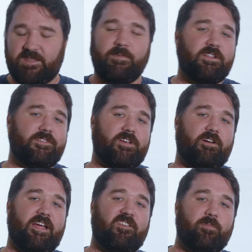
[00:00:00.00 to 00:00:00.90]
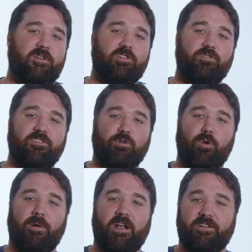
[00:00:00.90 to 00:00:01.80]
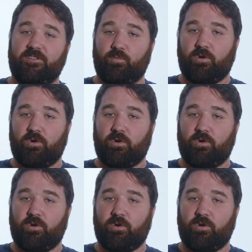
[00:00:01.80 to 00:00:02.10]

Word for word: The military has been using robotics in